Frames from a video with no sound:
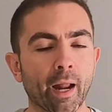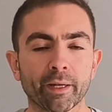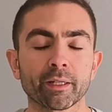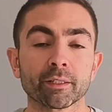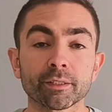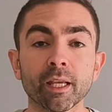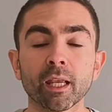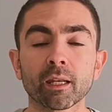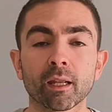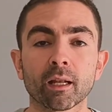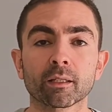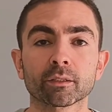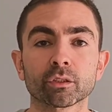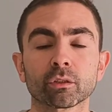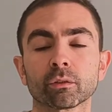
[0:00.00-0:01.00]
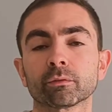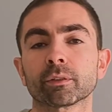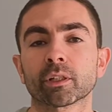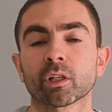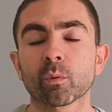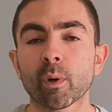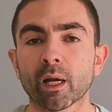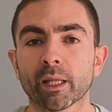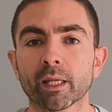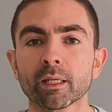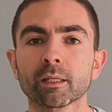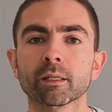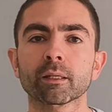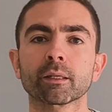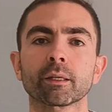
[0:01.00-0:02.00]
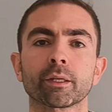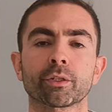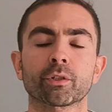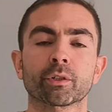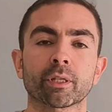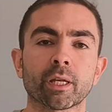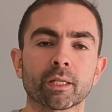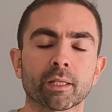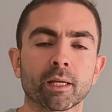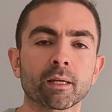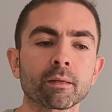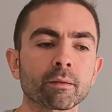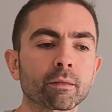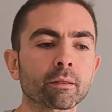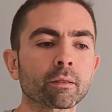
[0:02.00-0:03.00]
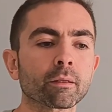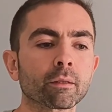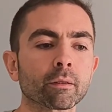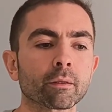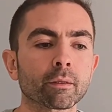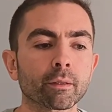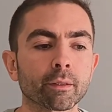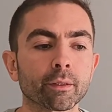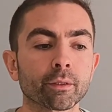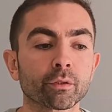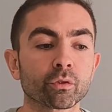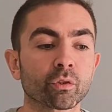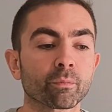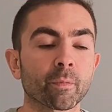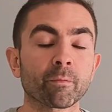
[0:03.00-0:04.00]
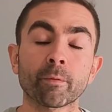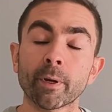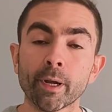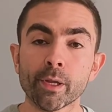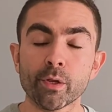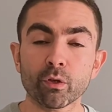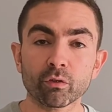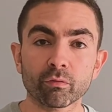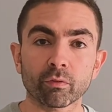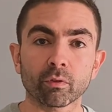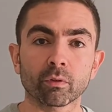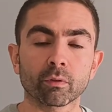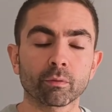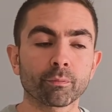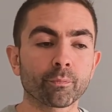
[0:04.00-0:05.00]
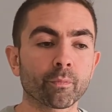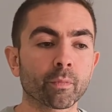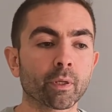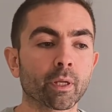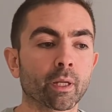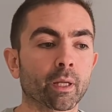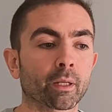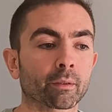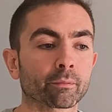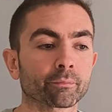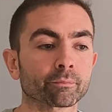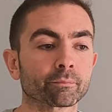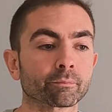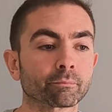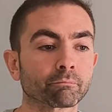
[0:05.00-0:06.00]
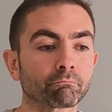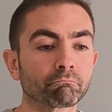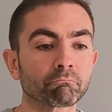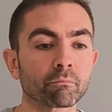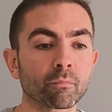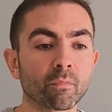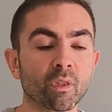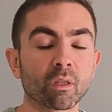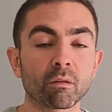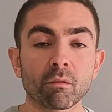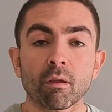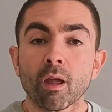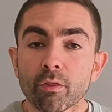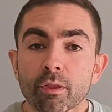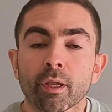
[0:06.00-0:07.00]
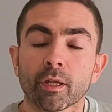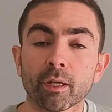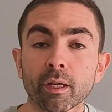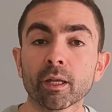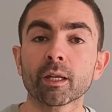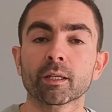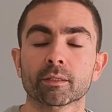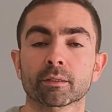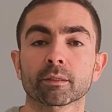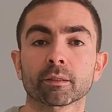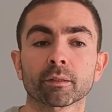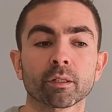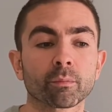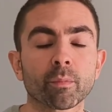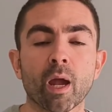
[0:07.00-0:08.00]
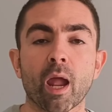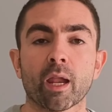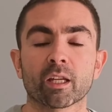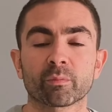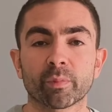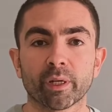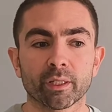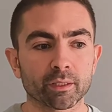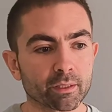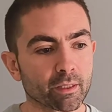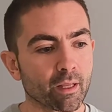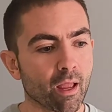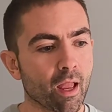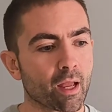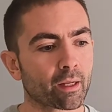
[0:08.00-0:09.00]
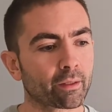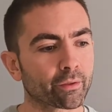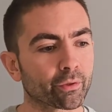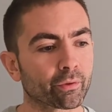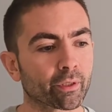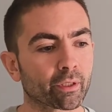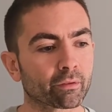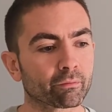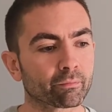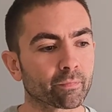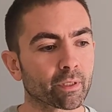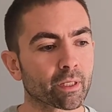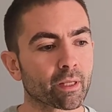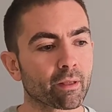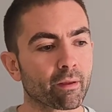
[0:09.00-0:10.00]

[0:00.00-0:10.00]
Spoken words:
adding signals of anomaly in your data should be very useful. And I think it is, in my experience, doing